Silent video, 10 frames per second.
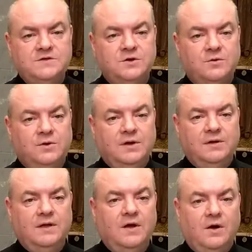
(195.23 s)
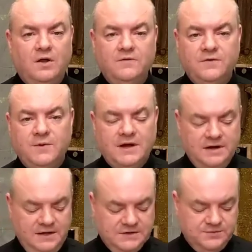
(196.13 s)
So all of
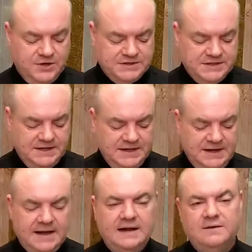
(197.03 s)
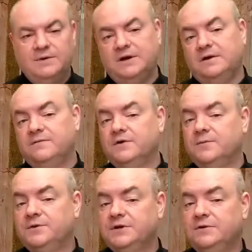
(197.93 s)
humanity is present in Adam. And in a
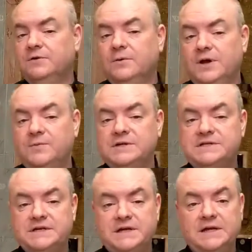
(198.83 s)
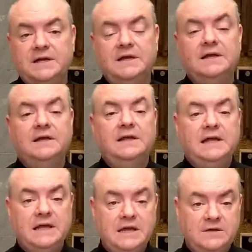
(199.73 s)
very particular way, we see
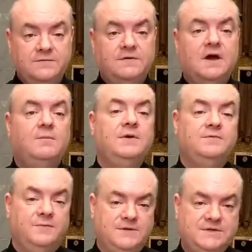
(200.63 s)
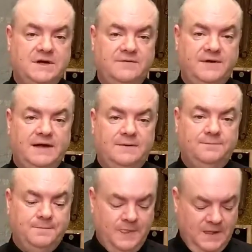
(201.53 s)
Eve coming from the side of Adam,
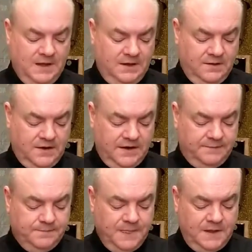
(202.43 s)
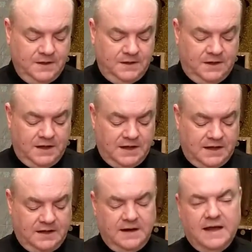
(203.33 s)
right?
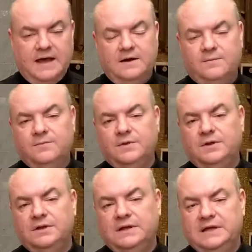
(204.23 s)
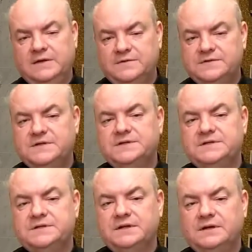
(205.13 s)
And Adam gives
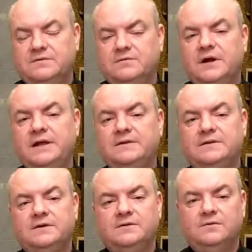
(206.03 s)
this great